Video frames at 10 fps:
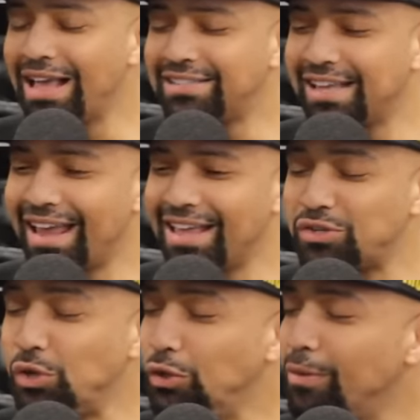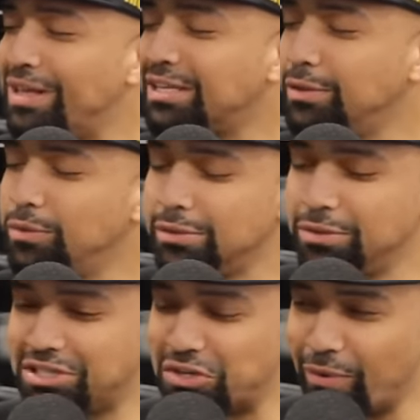I guess you that's a
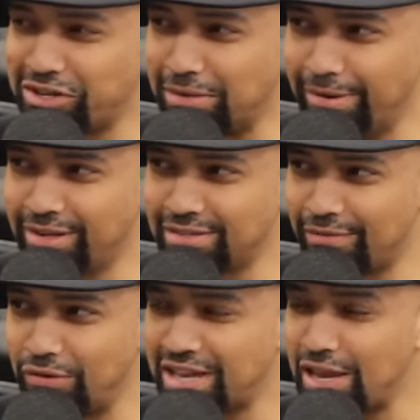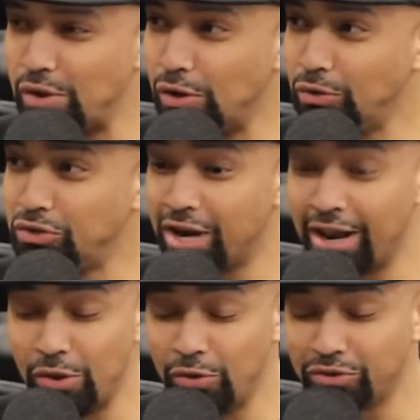lose-lose situation, because if you say you
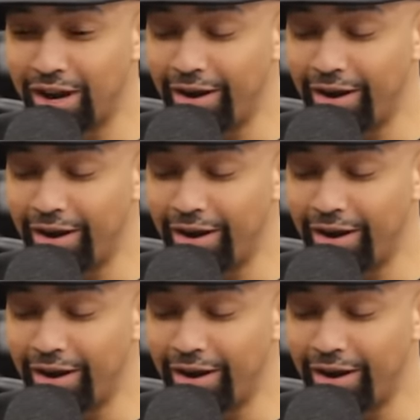use it